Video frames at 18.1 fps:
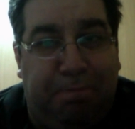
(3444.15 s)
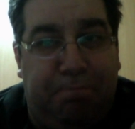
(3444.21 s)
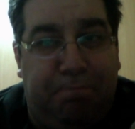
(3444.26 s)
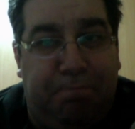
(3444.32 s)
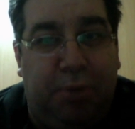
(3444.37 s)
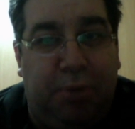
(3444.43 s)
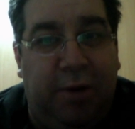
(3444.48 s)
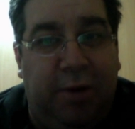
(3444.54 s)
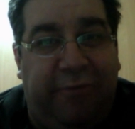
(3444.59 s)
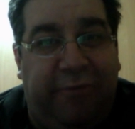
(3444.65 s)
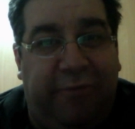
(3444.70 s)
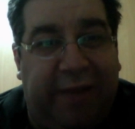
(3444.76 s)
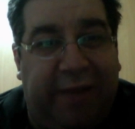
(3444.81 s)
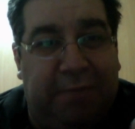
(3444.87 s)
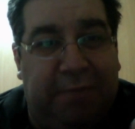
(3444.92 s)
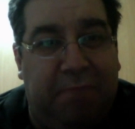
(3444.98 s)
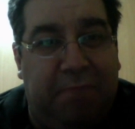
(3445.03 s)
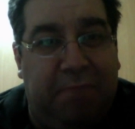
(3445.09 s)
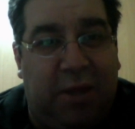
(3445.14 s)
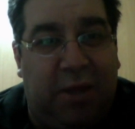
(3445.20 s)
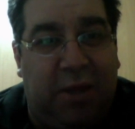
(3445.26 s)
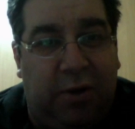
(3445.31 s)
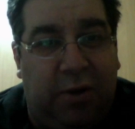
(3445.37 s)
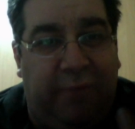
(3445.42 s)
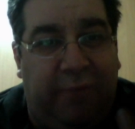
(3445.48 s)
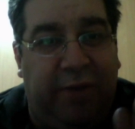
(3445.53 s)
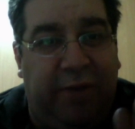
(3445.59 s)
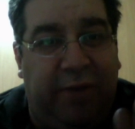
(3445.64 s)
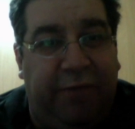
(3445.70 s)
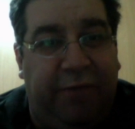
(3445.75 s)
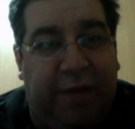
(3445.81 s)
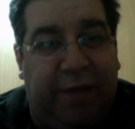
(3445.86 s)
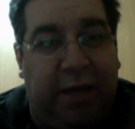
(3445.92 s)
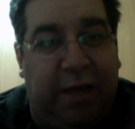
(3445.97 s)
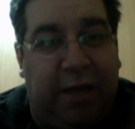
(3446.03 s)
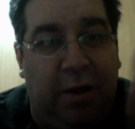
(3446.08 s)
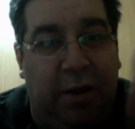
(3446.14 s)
perfect method of living